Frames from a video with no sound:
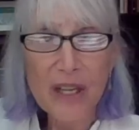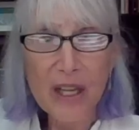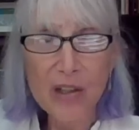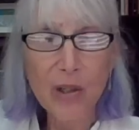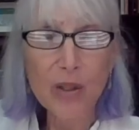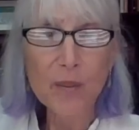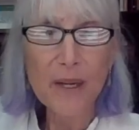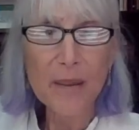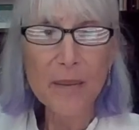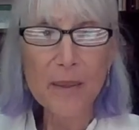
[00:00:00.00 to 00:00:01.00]
it's used
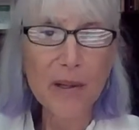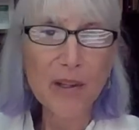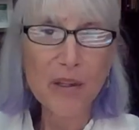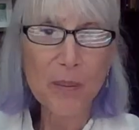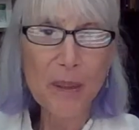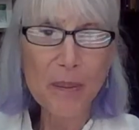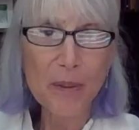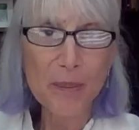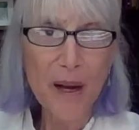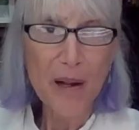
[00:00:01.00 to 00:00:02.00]
by millions of people
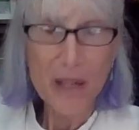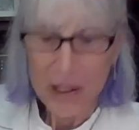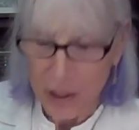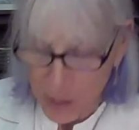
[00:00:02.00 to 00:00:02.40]
apparently at this